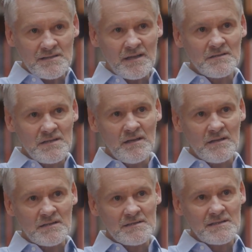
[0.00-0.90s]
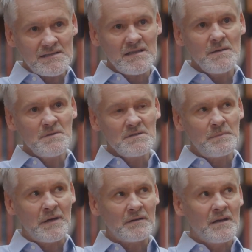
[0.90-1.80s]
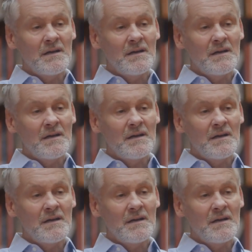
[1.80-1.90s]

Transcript: now telling us that sleep is about